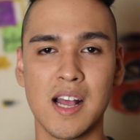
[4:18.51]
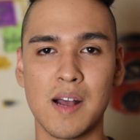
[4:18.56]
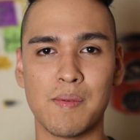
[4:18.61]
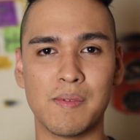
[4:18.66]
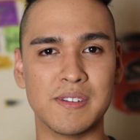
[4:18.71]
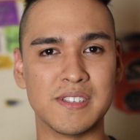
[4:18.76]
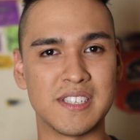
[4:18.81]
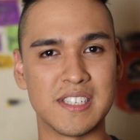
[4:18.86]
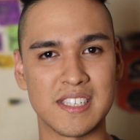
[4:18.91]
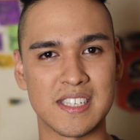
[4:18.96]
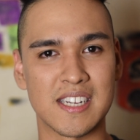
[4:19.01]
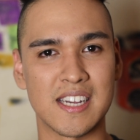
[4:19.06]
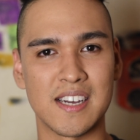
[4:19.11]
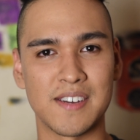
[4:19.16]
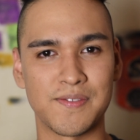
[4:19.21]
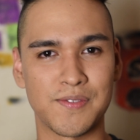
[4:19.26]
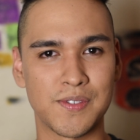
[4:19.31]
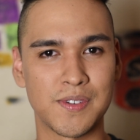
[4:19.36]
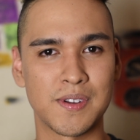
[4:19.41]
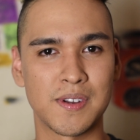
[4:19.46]
But since I
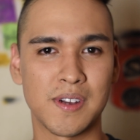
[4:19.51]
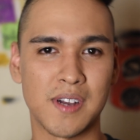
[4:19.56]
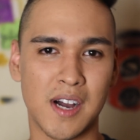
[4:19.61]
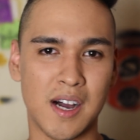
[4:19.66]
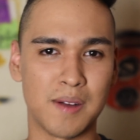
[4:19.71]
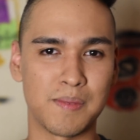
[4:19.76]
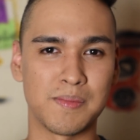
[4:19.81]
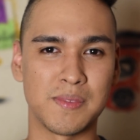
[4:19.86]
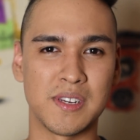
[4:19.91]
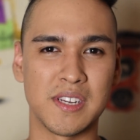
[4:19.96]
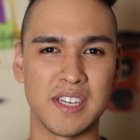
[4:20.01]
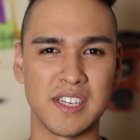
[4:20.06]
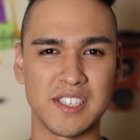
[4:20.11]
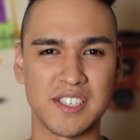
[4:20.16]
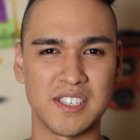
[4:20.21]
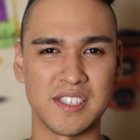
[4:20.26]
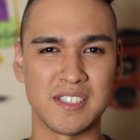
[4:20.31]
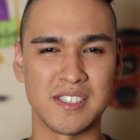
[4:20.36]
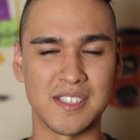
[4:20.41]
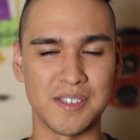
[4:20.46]
have
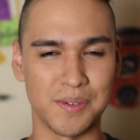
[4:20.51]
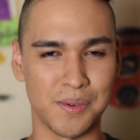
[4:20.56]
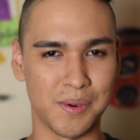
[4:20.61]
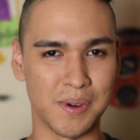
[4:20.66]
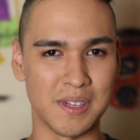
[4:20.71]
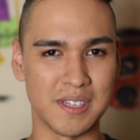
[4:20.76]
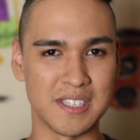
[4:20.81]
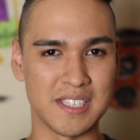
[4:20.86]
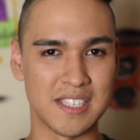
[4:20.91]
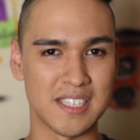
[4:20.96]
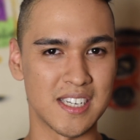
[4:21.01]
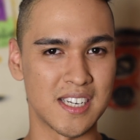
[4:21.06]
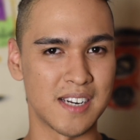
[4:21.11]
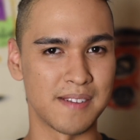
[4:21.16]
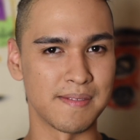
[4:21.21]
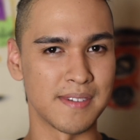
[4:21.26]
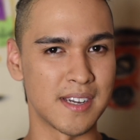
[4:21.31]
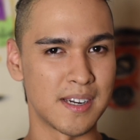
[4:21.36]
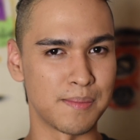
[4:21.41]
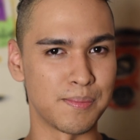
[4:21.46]
combination to oily skin,
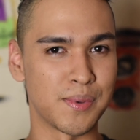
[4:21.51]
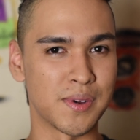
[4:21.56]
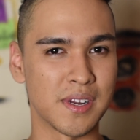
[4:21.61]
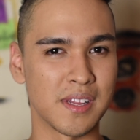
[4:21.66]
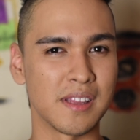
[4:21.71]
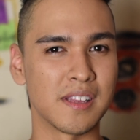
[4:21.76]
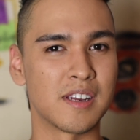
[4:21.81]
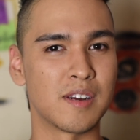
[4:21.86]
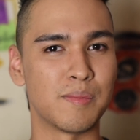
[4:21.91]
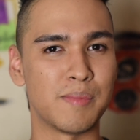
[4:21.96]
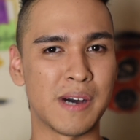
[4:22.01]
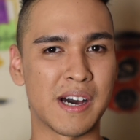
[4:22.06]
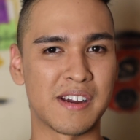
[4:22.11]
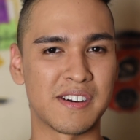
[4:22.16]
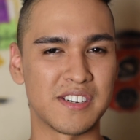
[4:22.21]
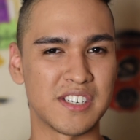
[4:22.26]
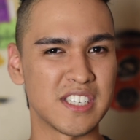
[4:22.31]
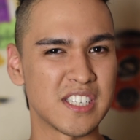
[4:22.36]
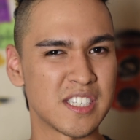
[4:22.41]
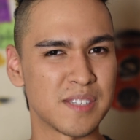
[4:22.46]
I'm going to put a little
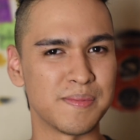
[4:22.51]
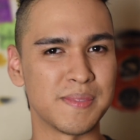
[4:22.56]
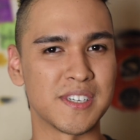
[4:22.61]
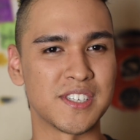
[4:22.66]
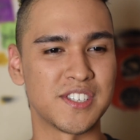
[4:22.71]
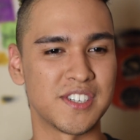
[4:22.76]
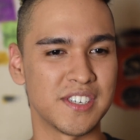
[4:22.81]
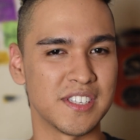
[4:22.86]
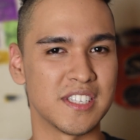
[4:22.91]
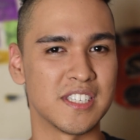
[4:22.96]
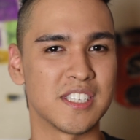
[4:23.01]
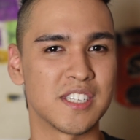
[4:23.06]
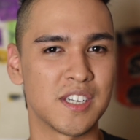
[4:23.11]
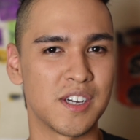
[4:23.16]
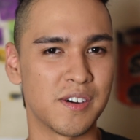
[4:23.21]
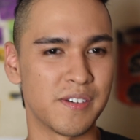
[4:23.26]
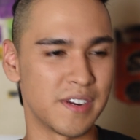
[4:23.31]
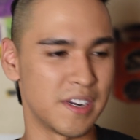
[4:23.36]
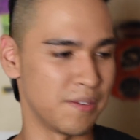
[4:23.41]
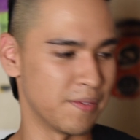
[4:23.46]
powder just to make sure it doesn't
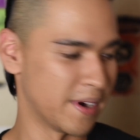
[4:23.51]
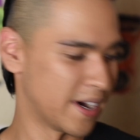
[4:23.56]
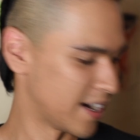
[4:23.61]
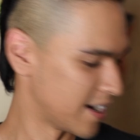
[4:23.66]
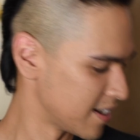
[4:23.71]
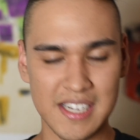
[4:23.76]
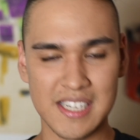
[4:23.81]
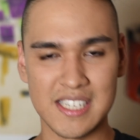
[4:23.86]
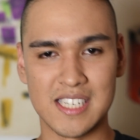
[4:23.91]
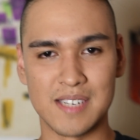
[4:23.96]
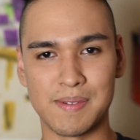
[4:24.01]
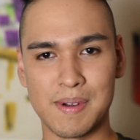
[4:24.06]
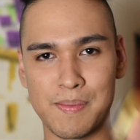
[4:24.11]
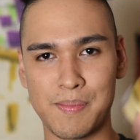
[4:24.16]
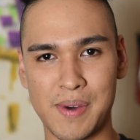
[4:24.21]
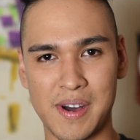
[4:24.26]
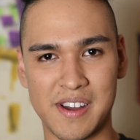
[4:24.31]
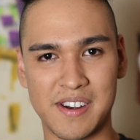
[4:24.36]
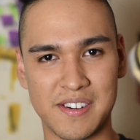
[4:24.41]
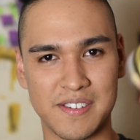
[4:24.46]
go anywhere. So my
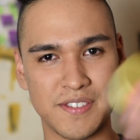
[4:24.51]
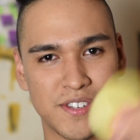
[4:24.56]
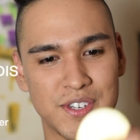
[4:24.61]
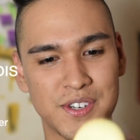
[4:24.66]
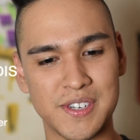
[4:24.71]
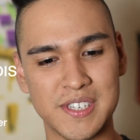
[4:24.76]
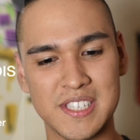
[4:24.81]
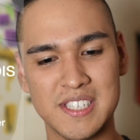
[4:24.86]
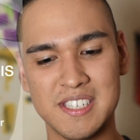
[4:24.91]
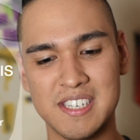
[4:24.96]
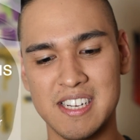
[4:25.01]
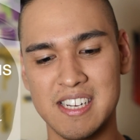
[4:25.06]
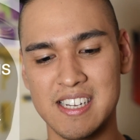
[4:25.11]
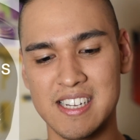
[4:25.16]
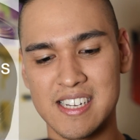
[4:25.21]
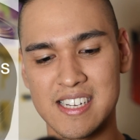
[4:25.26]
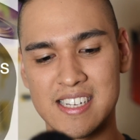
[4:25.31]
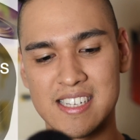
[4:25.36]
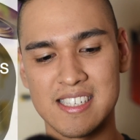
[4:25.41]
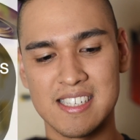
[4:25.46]
powder of choice today
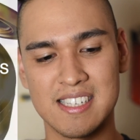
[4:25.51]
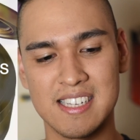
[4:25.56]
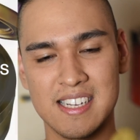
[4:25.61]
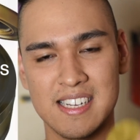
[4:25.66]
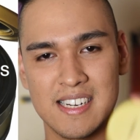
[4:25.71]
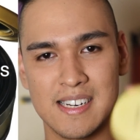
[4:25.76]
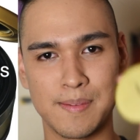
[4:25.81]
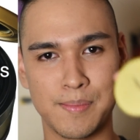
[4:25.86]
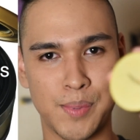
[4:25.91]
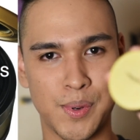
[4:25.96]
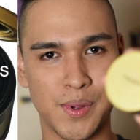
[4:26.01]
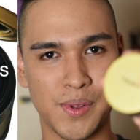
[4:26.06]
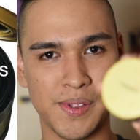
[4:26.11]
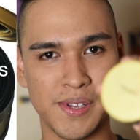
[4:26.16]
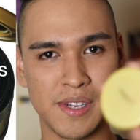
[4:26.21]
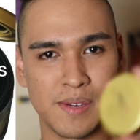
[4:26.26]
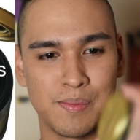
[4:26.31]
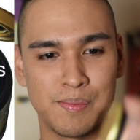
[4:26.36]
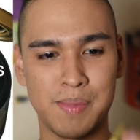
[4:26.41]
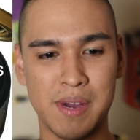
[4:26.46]
is a
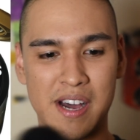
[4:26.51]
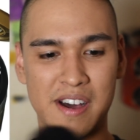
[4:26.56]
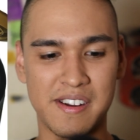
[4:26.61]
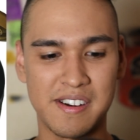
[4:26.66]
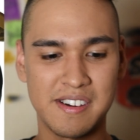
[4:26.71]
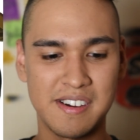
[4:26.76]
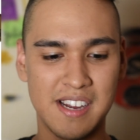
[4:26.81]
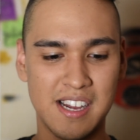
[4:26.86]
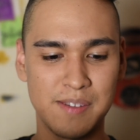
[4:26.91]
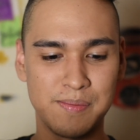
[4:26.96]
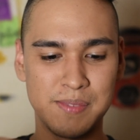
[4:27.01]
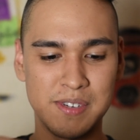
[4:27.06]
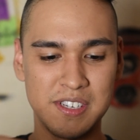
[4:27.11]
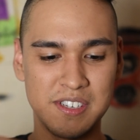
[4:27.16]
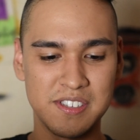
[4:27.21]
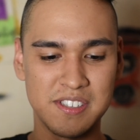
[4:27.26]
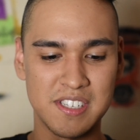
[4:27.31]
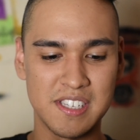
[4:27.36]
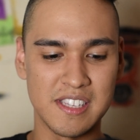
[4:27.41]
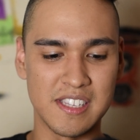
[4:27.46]
Napoleon powder. I've been
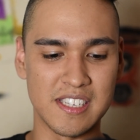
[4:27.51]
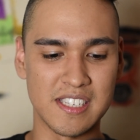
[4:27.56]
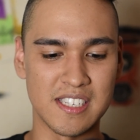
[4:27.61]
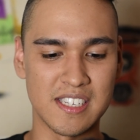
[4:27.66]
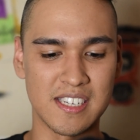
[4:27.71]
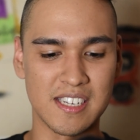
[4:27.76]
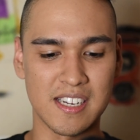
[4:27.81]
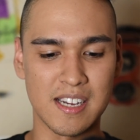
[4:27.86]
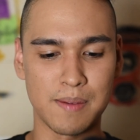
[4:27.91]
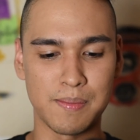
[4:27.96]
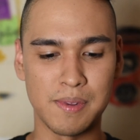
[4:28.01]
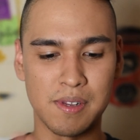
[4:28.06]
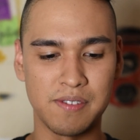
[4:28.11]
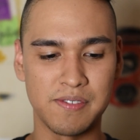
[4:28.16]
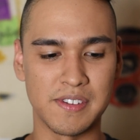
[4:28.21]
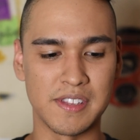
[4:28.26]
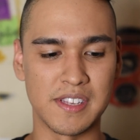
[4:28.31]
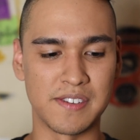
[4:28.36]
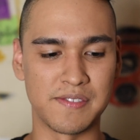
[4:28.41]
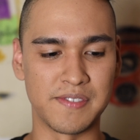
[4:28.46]
using this in a couple of
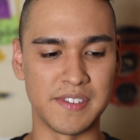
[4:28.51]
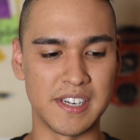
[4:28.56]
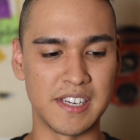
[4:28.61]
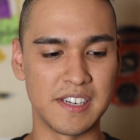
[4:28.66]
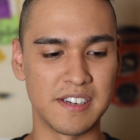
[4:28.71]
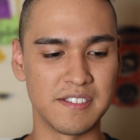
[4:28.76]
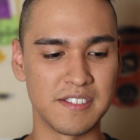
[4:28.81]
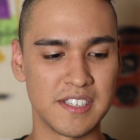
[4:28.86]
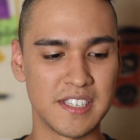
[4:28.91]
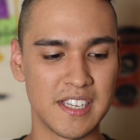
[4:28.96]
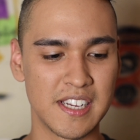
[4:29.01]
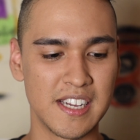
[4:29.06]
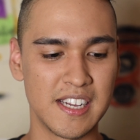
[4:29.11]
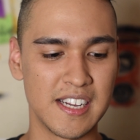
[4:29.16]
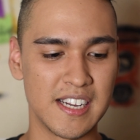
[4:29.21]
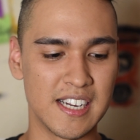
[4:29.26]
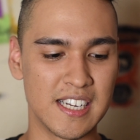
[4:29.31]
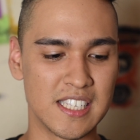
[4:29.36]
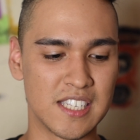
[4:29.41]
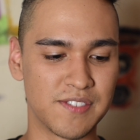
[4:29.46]
other videos.
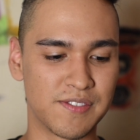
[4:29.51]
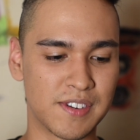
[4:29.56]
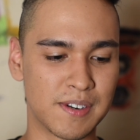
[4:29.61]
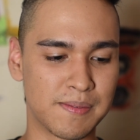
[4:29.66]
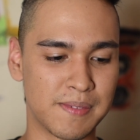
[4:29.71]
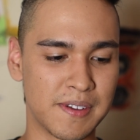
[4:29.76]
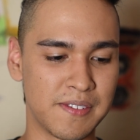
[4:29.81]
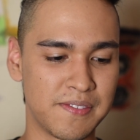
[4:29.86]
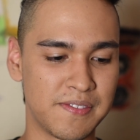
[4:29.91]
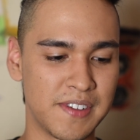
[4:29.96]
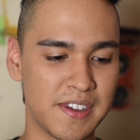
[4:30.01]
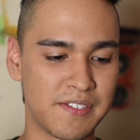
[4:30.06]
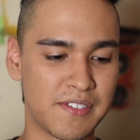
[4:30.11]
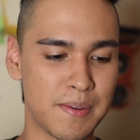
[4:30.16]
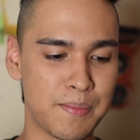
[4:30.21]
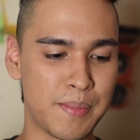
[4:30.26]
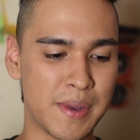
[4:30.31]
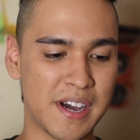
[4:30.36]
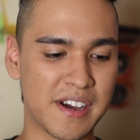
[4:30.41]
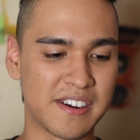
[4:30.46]
It's one of my
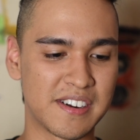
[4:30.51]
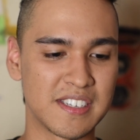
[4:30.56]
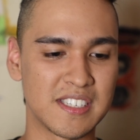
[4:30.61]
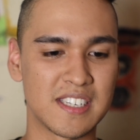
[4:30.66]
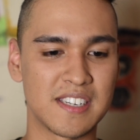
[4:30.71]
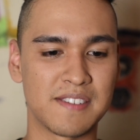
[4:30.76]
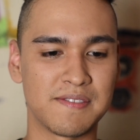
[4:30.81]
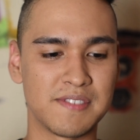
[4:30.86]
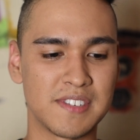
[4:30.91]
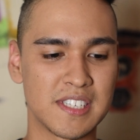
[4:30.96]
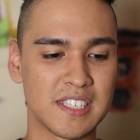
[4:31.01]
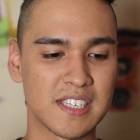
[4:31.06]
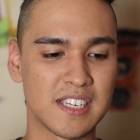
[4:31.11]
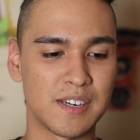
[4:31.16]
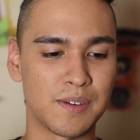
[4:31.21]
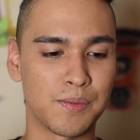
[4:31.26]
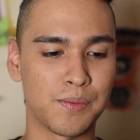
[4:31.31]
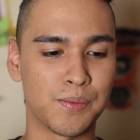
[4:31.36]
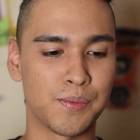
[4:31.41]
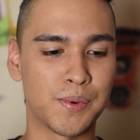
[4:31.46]
favorite powders, and I'm just going
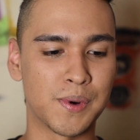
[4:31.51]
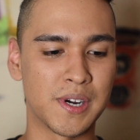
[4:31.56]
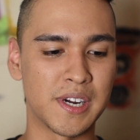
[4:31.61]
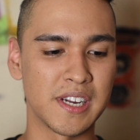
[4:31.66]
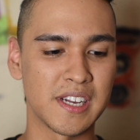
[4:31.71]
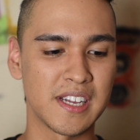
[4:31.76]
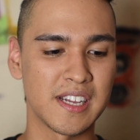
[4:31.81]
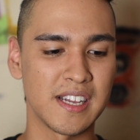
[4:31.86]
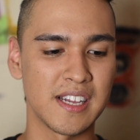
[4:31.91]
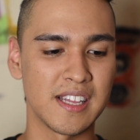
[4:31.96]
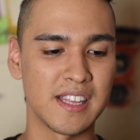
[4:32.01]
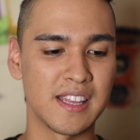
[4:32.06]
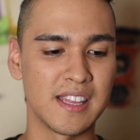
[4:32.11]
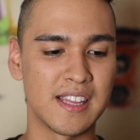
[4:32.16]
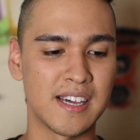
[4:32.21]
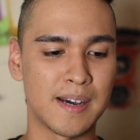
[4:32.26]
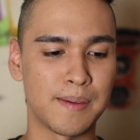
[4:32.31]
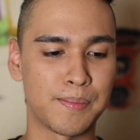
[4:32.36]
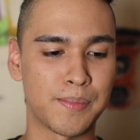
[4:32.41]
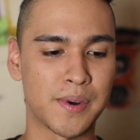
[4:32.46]
to work
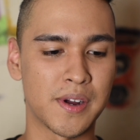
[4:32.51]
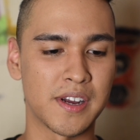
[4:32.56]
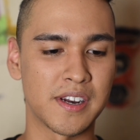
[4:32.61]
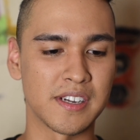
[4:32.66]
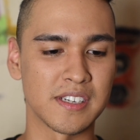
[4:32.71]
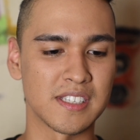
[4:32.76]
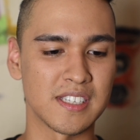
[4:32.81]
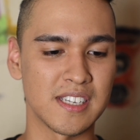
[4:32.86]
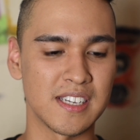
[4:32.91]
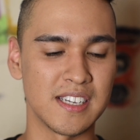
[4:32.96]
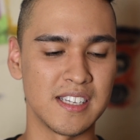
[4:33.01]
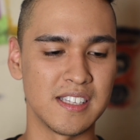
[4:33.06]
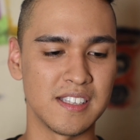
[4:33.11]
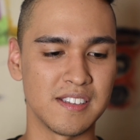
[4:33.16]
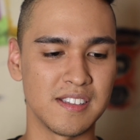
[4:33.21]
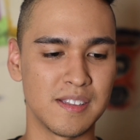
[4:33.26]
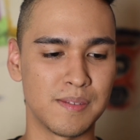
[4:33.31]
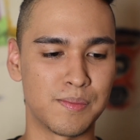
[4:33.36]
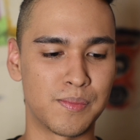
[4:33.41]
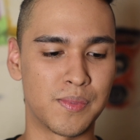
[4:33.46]
that product into
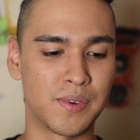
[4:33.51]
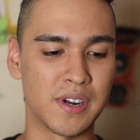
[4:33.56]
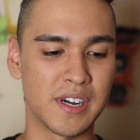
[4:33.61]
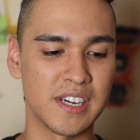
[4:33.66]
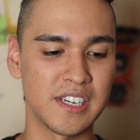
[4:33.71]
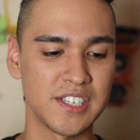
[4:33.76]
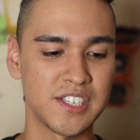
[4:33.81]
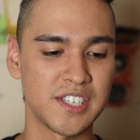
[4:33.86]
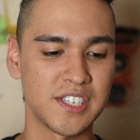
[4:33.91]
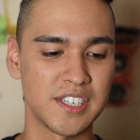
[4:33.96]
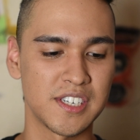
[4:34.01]
the brush.